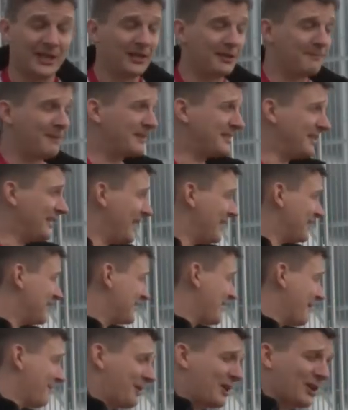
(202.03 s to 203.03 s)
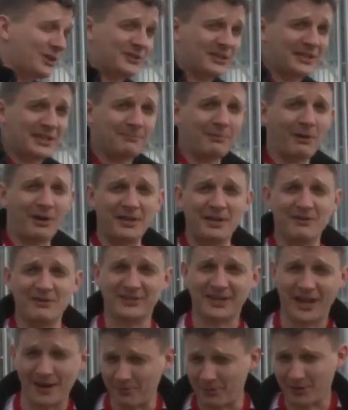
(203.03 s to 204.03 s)
The best thing is, is that because this is my
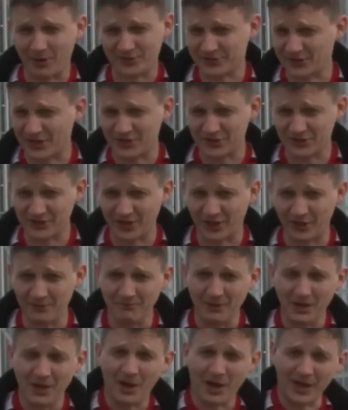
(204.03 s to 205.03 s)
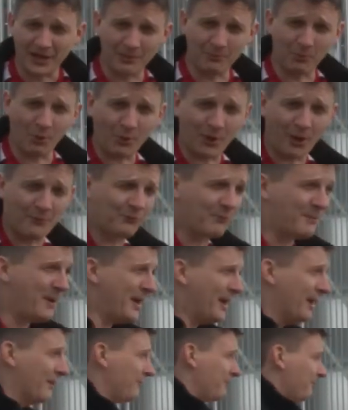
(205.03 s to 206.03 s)
nearest cable car station to home, I can walk home from
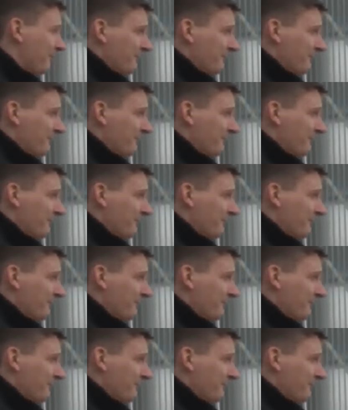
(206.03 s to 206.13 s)
here,